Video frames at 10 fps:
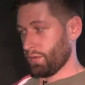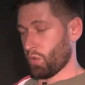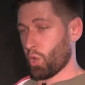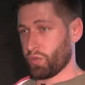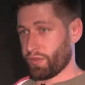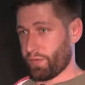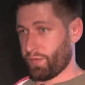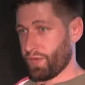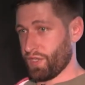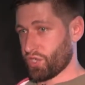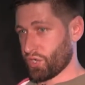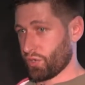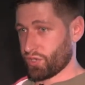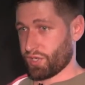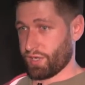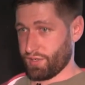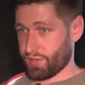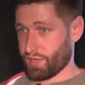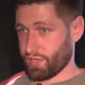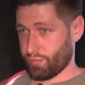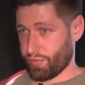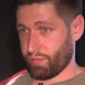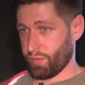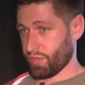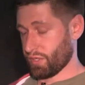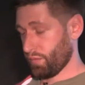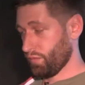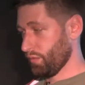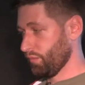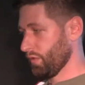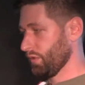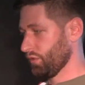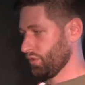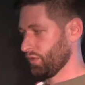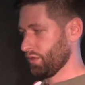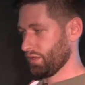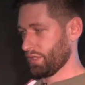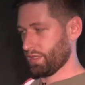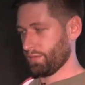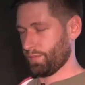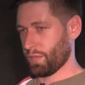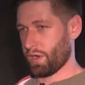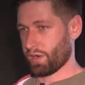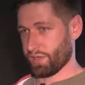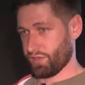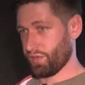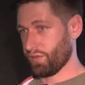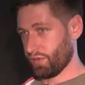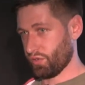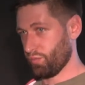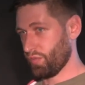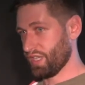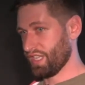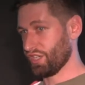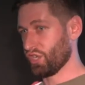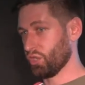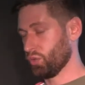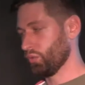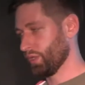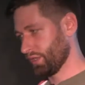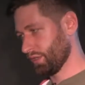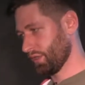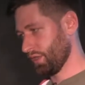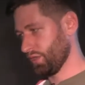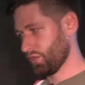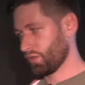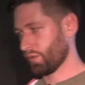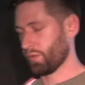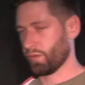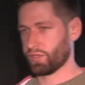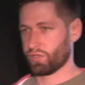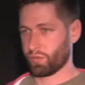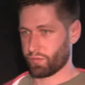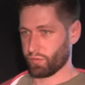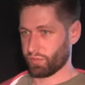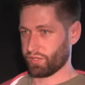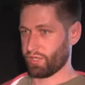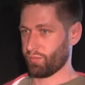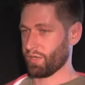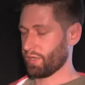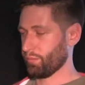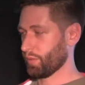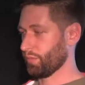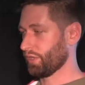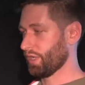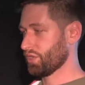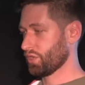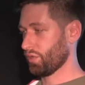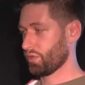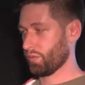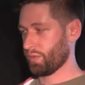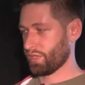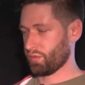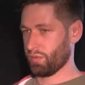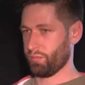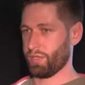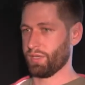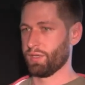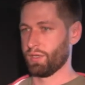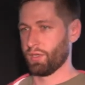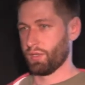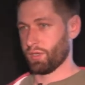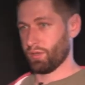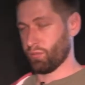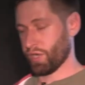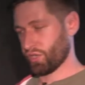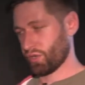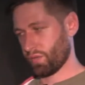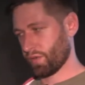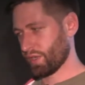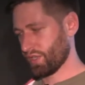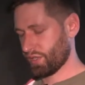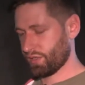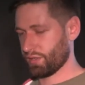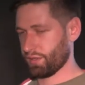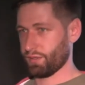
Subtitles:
All the features I discussed previously are considered to be included in Storefront API implementation. So that will be batch queries,